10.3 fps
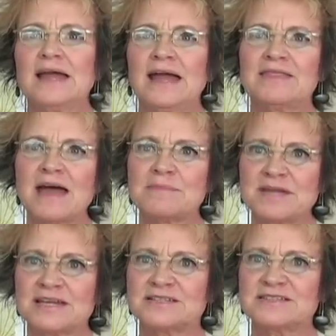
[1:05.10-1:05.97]
and that
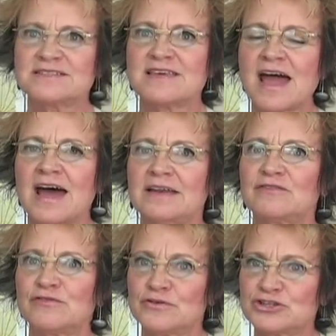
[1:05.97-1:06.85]
means that
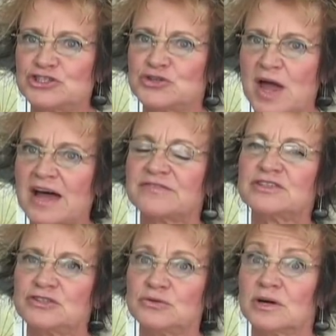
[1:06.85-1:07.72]
first you have to
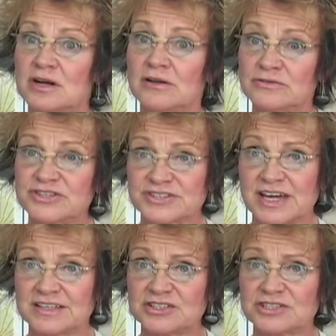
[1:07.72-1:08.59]
do a color
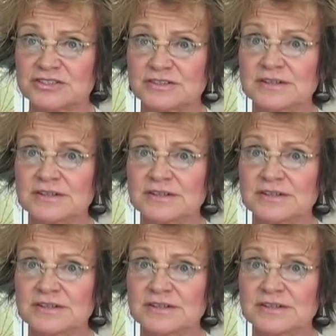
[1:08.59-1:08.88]
sketch